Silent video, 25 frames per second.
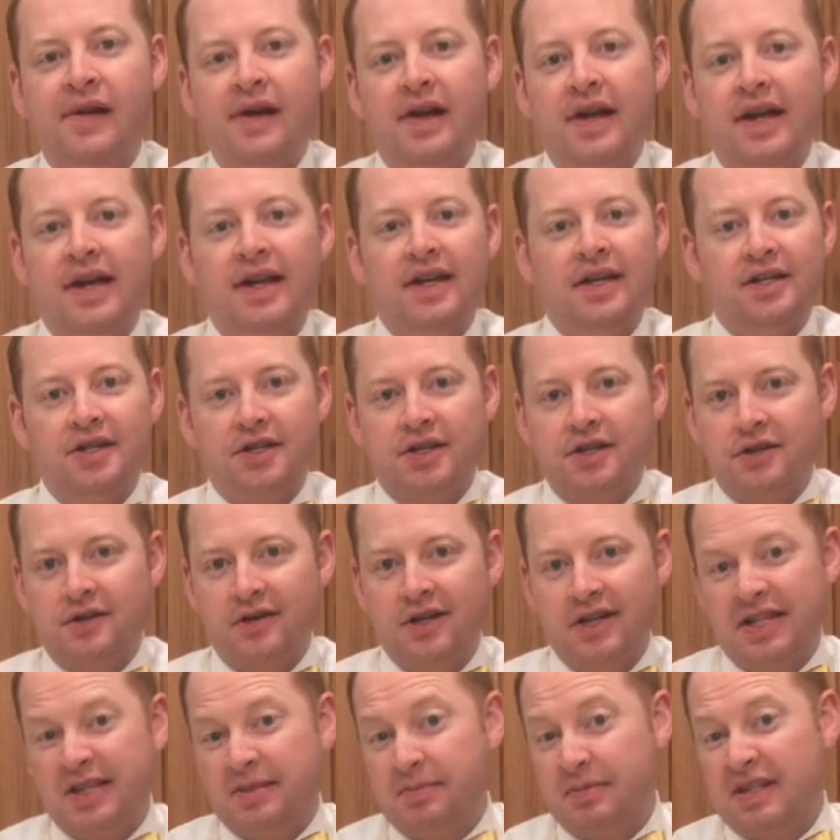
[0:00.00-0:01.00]
It just
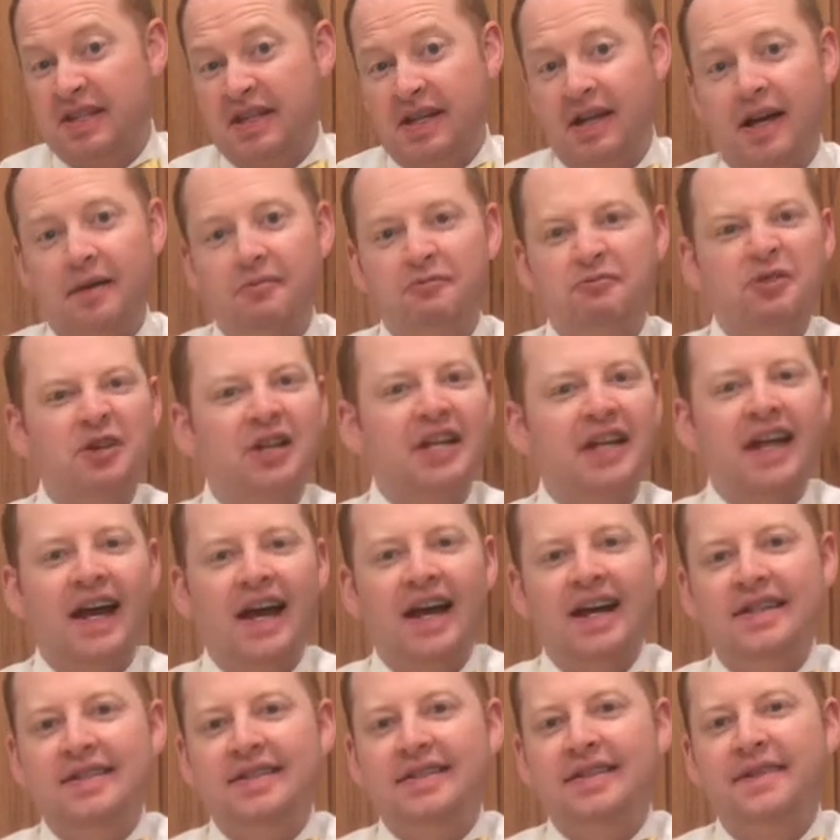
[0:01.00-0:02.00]
crisps it up really
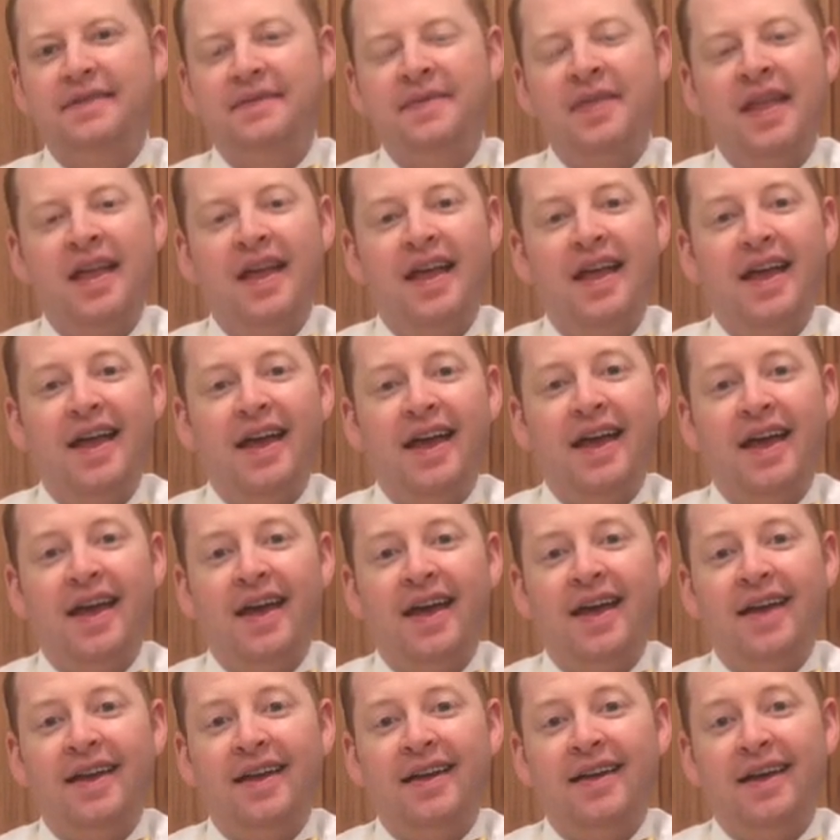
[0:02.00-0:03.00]
nice,
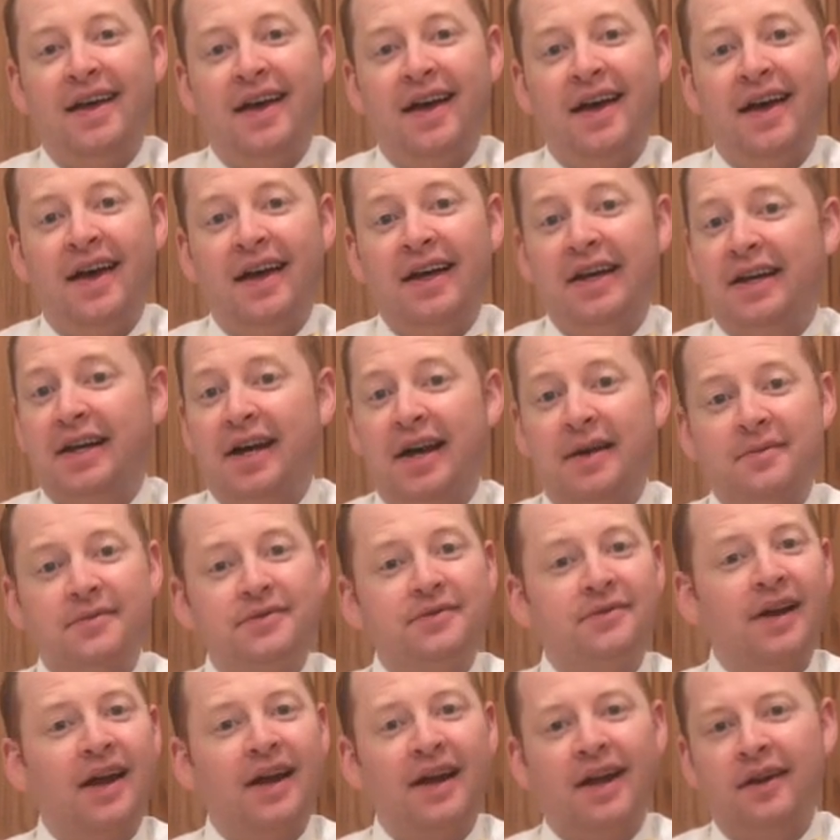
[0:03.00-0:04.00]
and it comes
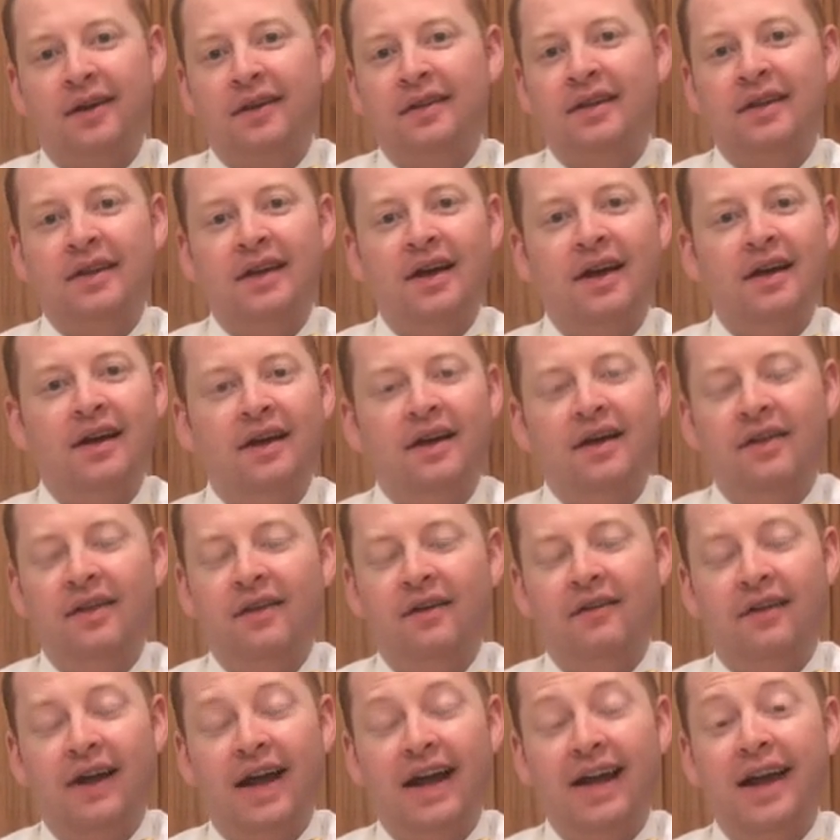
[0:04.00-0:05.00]
right out of
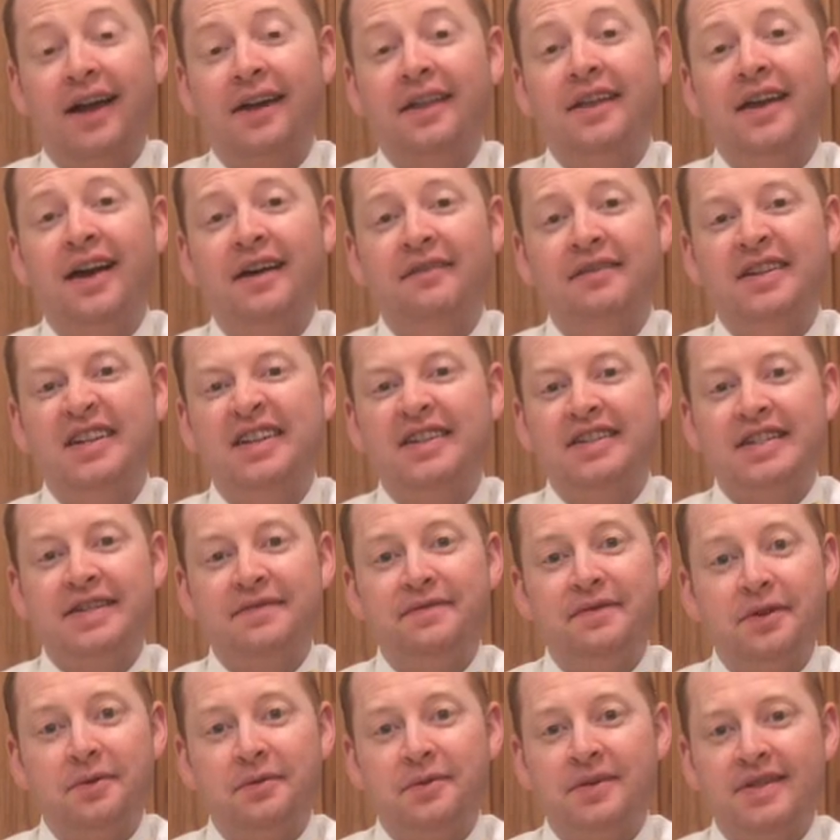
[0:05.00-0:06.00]
the oven as if
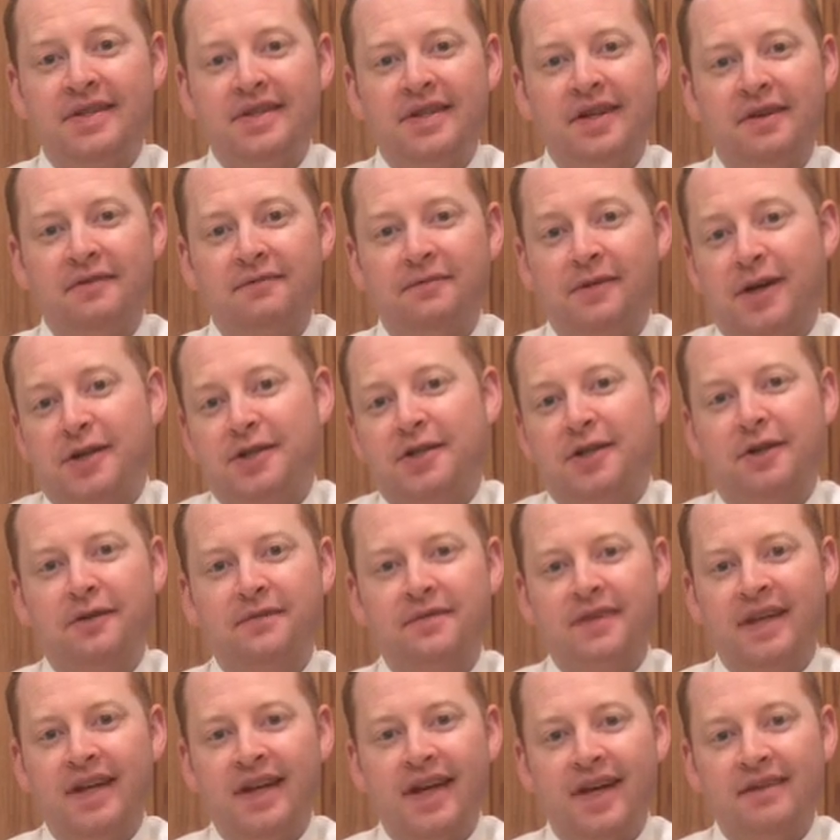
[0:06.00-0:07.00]
it was a fresh loaf
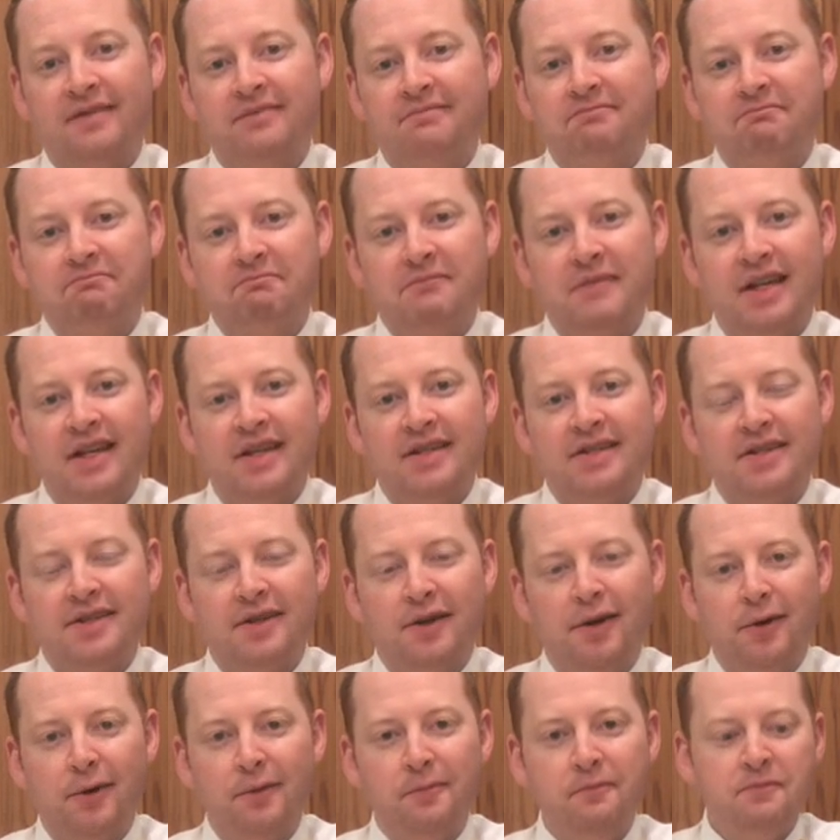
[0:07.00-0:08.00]
again. And
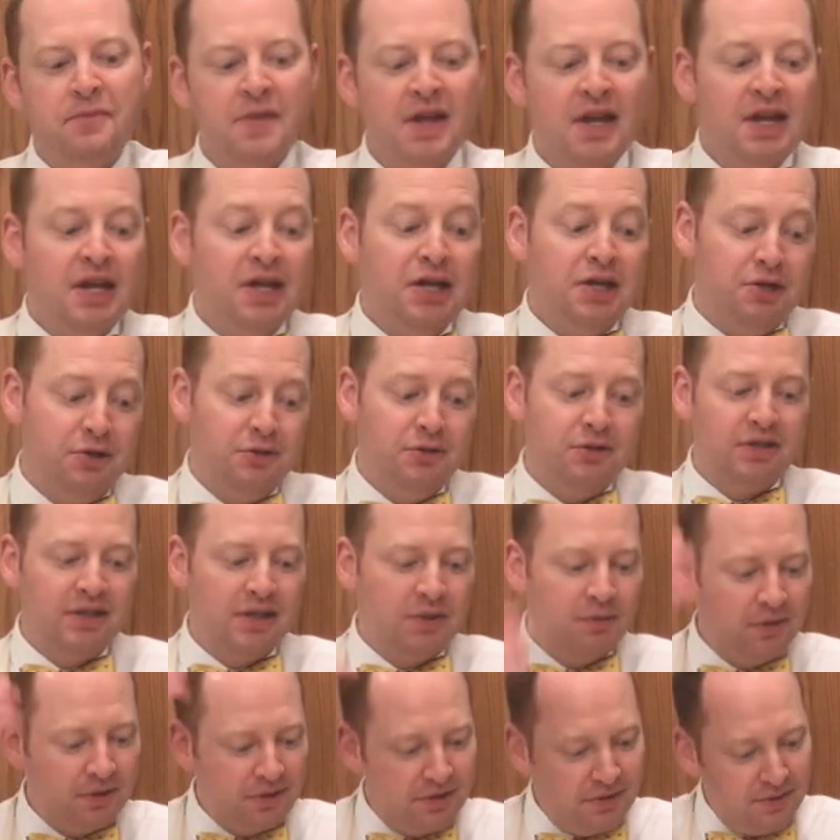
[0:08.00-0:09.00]
so usually
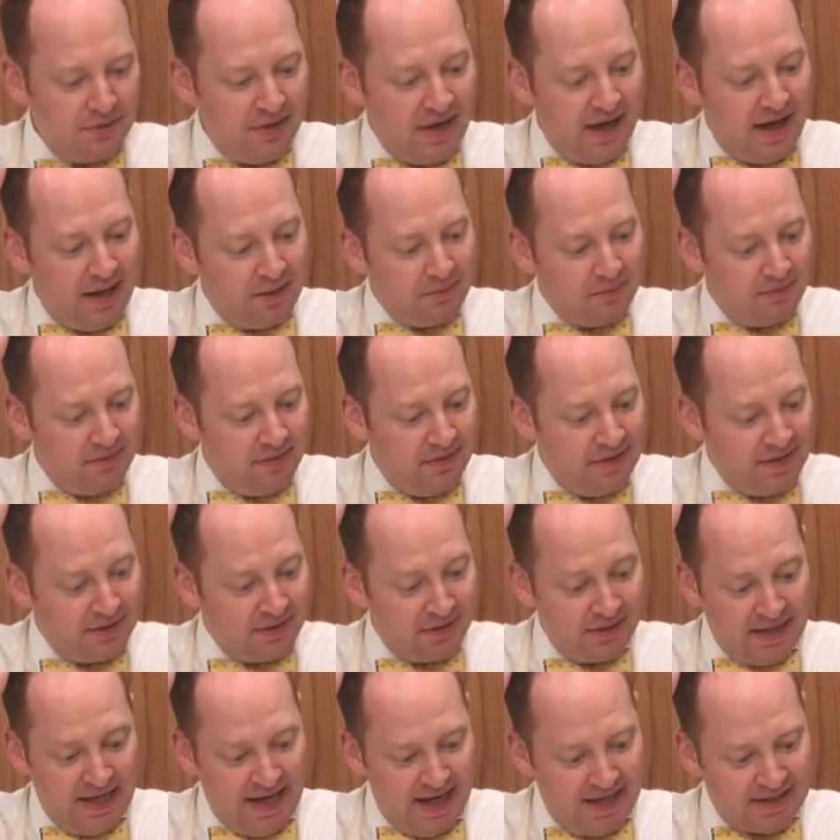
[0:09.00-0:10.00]
we'll do that. These will
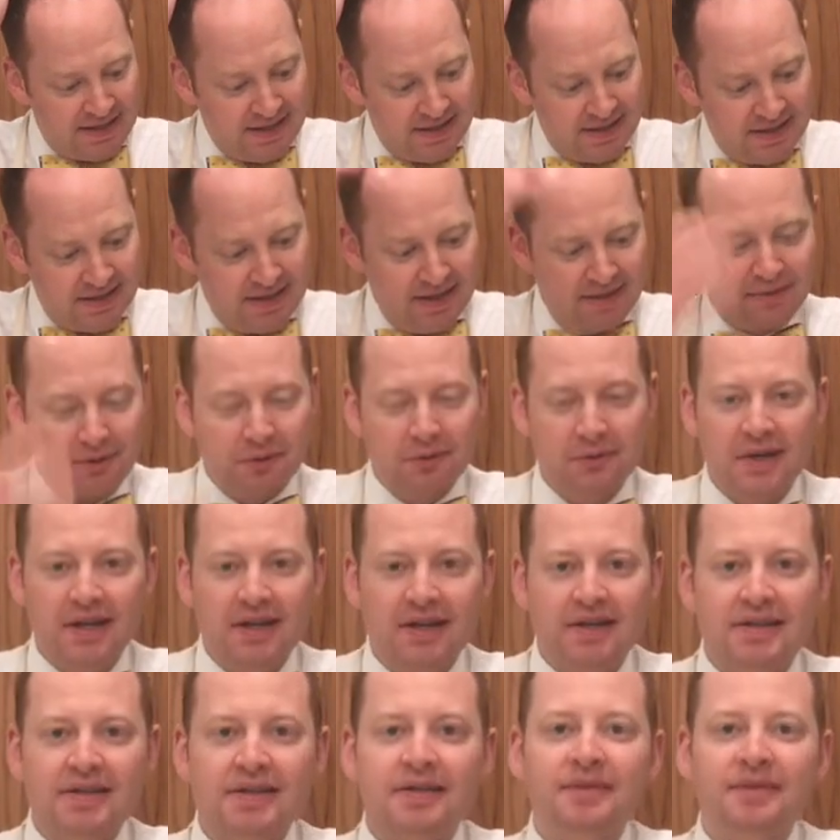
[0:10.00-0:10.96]
last us several weeks.